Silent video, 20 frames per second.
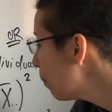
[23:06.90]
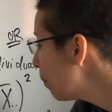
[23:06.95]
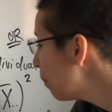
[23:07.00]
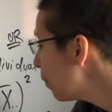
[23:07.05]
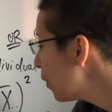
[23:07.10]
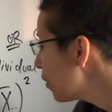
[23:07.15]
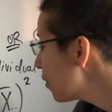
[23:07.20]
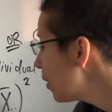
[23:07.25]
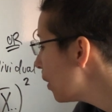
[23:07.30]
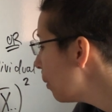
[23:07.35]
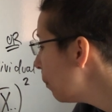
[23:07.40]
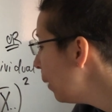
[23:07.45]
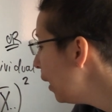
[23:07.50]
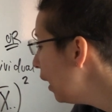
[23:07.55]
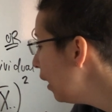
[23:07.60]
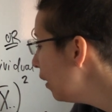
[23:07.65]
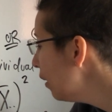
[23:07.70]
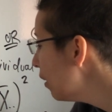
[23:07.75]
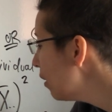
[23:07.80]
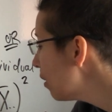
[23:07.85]
person
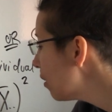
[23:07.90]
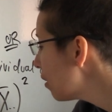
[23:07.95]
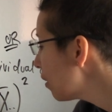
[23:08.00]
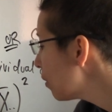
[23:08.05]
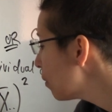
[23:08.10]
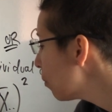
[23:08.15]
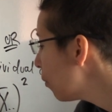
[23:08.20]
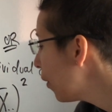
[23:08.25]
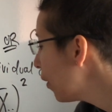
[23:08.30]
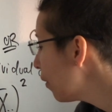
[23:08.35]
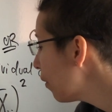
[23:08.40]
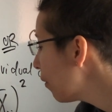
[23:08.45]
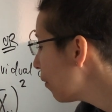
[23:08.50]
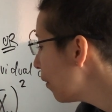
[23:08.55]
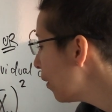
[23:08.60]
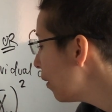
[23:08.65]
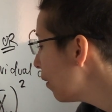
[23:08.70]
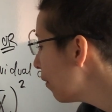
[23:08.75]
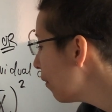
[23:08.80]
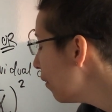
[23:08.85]
mean,
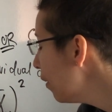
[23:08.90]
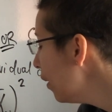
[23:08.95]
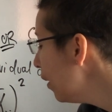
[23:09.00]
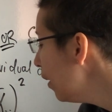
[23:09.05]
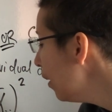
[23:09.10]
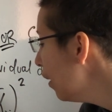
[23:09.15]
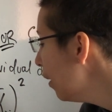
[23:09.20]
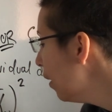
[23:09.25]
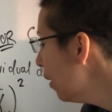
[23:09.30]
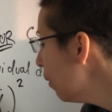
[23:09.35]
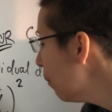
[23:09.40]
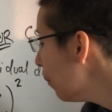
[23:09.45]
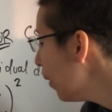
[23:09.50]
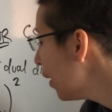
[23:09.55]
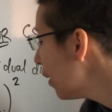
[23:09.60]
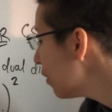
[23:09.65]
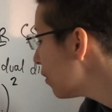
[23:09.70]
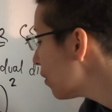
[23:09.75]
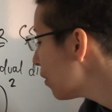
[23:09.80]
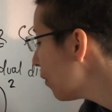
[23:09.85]
6.33,
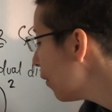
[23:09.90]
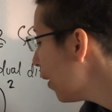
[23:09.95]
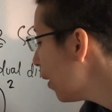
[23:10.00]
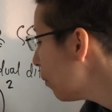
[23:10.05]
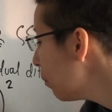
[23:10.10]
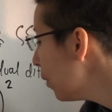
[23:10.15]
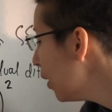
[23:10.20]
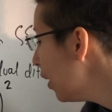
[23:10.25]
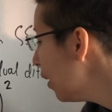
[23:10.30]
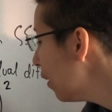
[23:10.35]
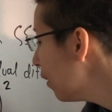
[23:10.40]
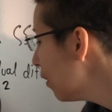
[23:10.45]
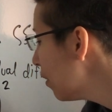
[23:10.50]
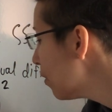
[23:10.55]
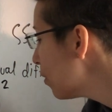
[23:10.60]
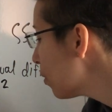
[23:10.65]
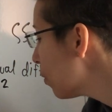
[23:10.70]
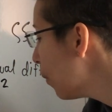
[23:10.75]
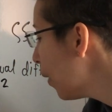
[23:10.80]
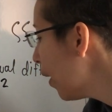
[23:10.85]
minus the grand mean,
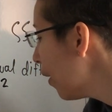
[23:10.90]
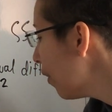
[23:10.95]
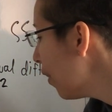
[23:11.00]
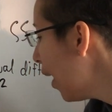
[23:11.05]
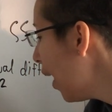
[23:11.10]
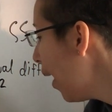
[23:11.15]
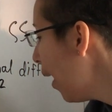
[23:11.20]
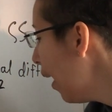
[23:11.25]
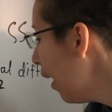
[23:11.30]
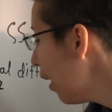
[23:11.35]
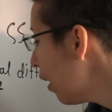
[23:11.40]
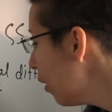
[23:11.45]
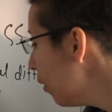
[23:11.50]
square that,